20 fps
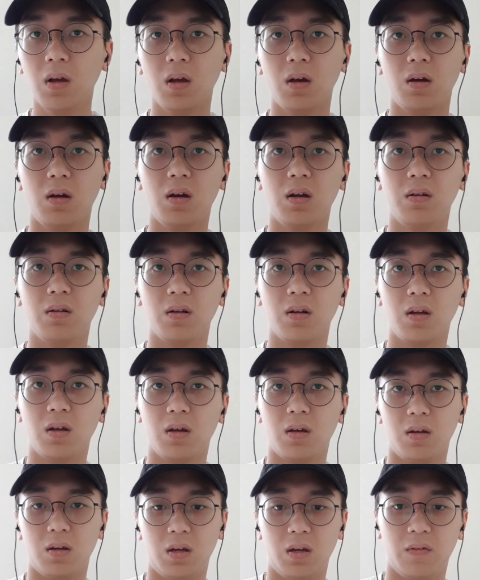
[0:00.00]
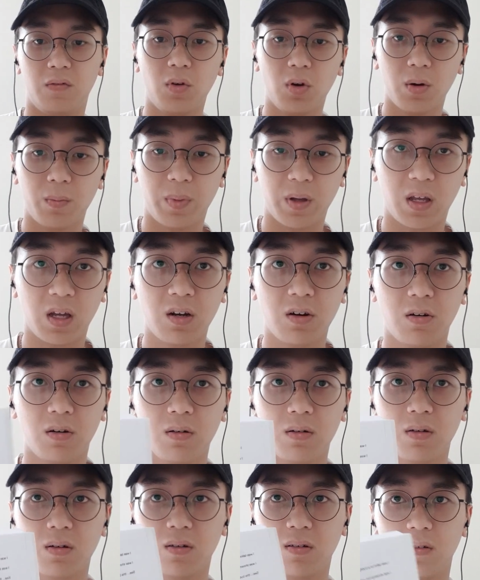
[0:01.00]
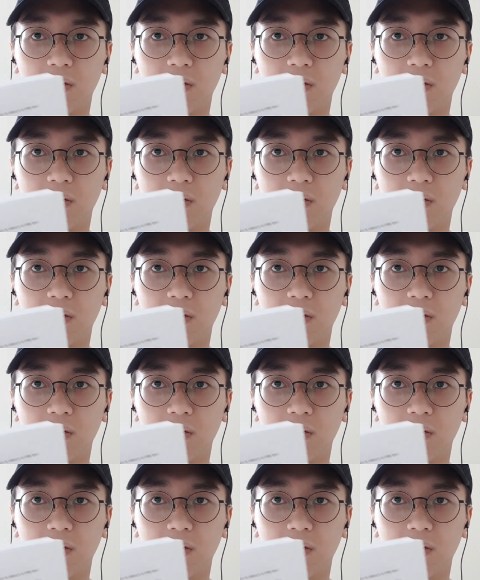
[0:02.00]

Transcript: And if you're a beginner,